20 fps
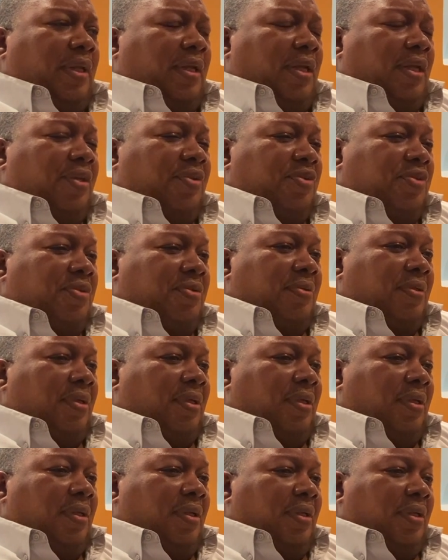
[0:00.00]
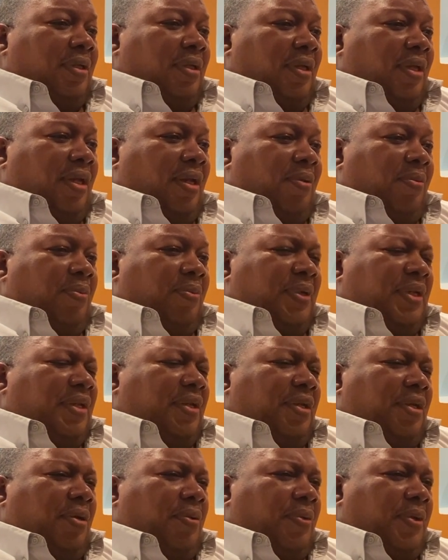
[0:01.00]
lunch. We
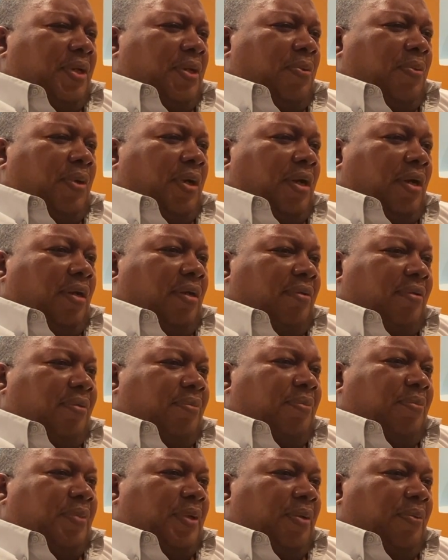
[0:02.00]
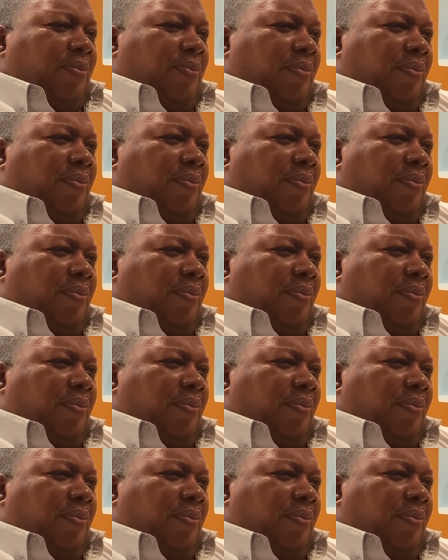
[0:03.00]
didn't go anywhere, but